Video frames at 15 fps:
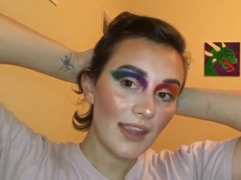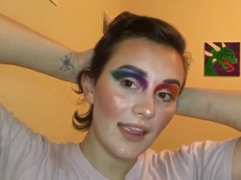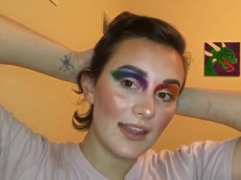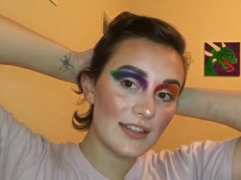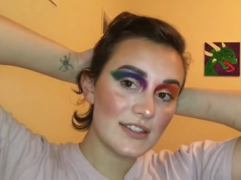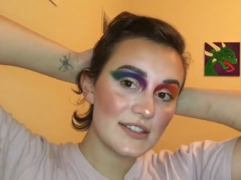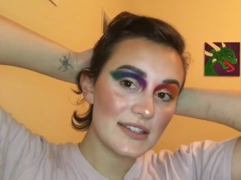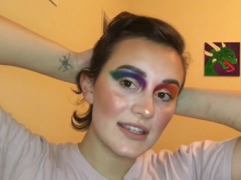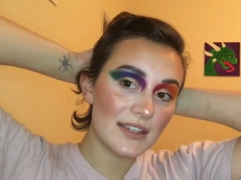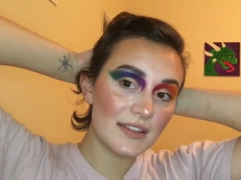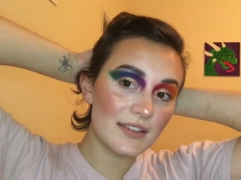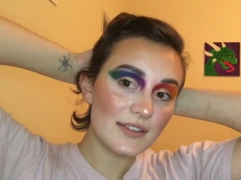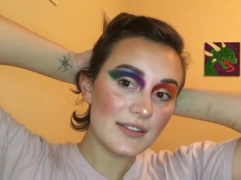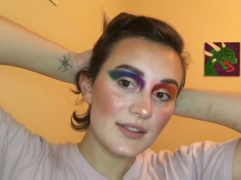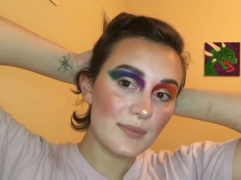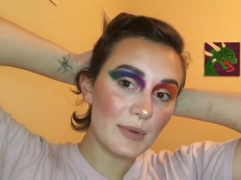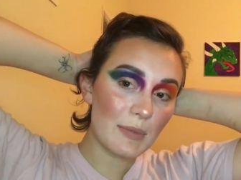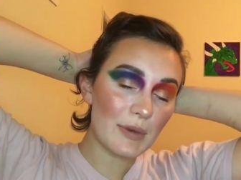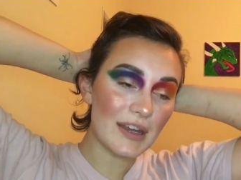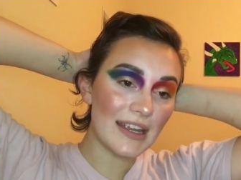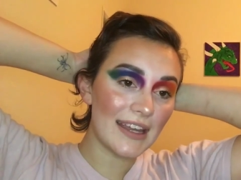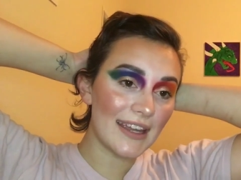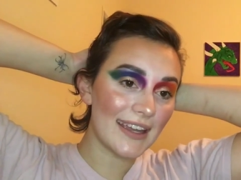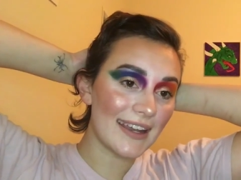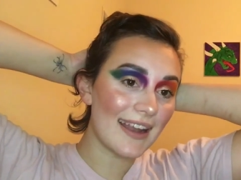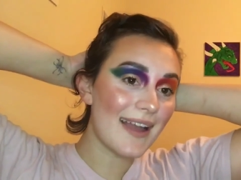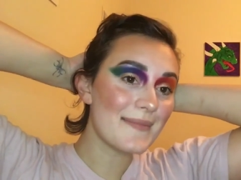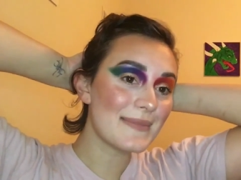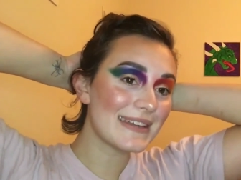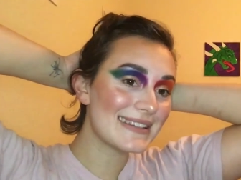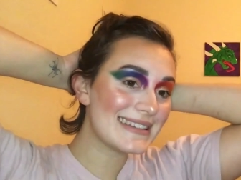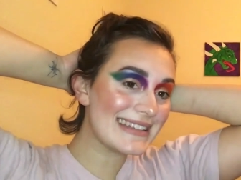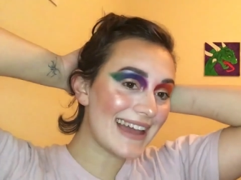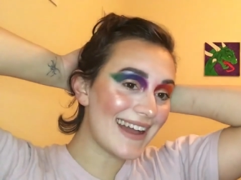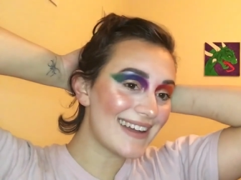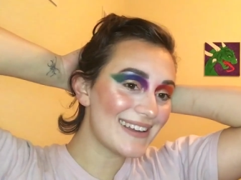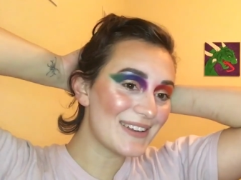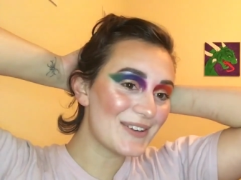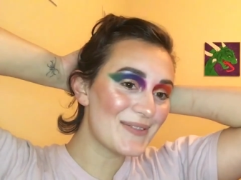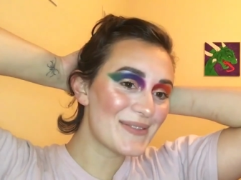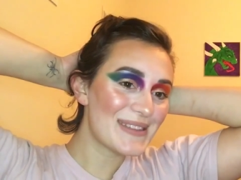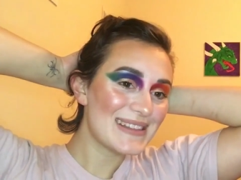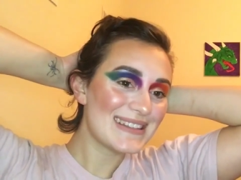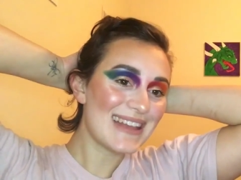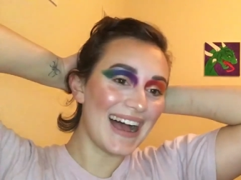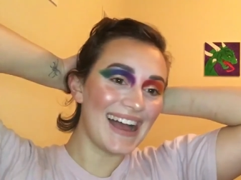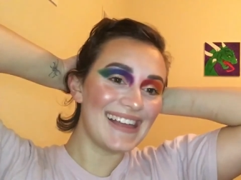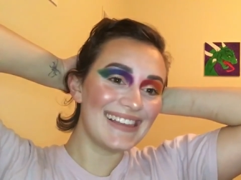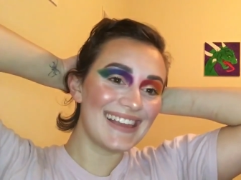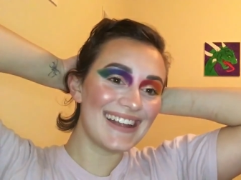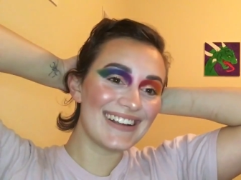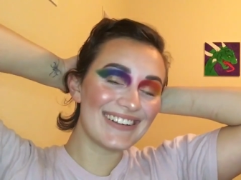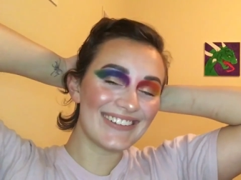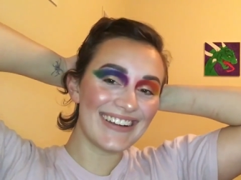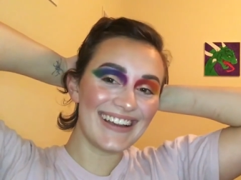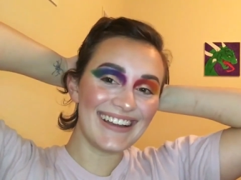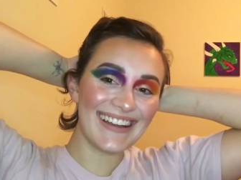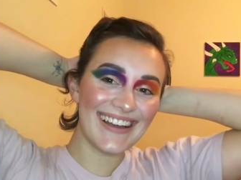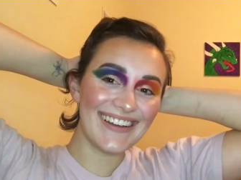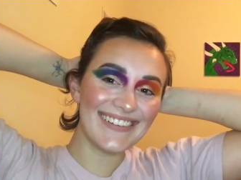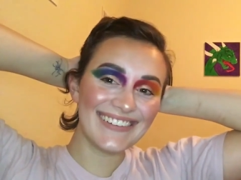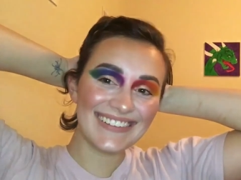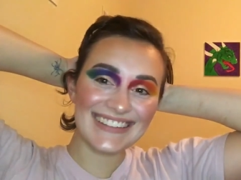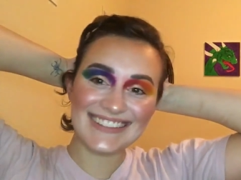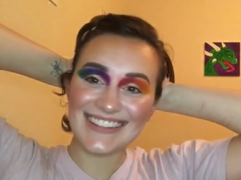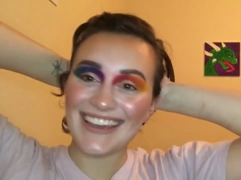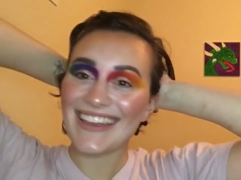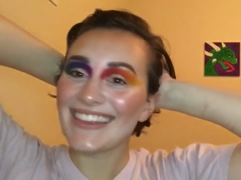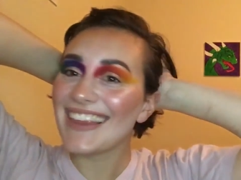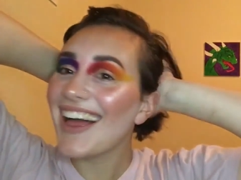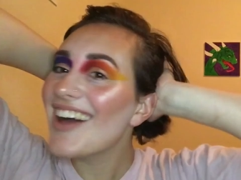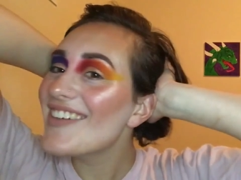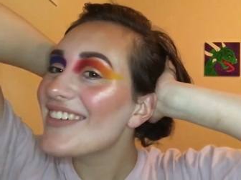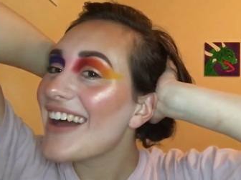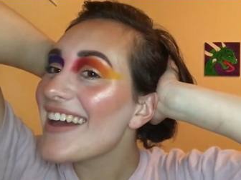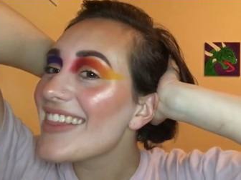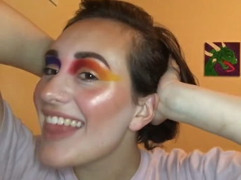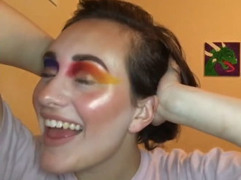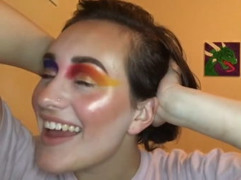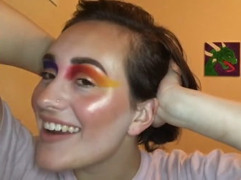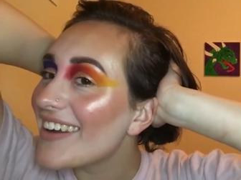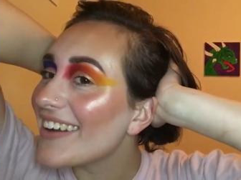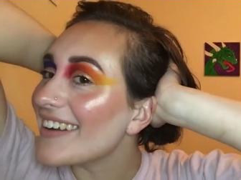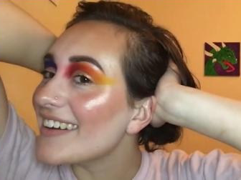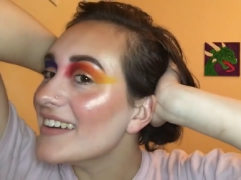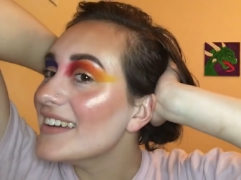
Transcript: just think it looks super pretty, and I'm like dying over this highlighter right now because I love highlighter.